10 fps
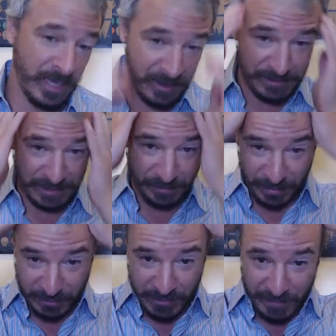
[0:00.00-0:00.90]
hair's looking
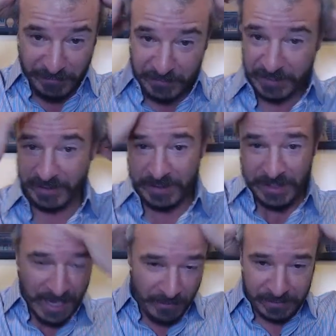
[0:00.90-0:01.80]
pretty rough over here.
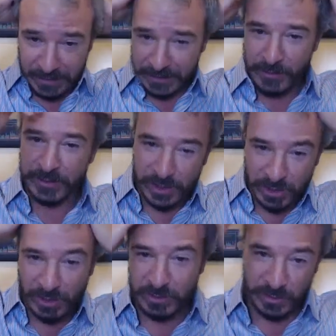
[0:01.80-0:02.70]
I was thinking wearing
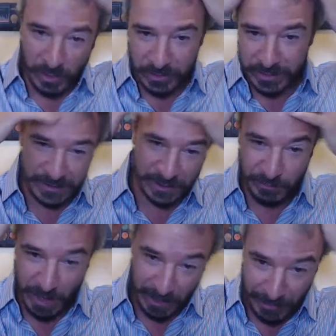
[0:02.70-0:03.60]
shirts with holes in it,
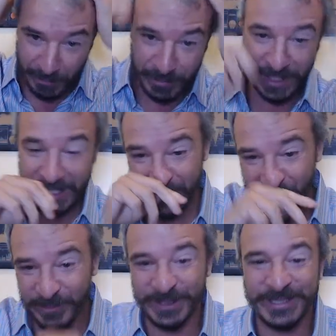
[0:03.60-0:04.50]
just walking around and pretending I'm
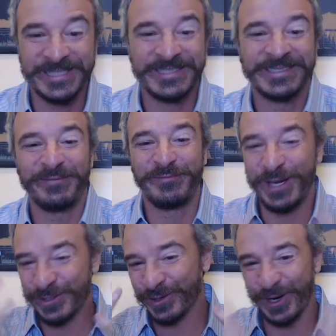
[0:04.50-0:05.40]
homeless because the
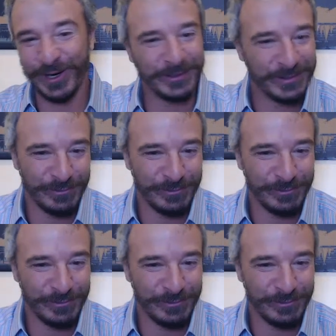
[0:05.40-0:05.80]
facial hair and this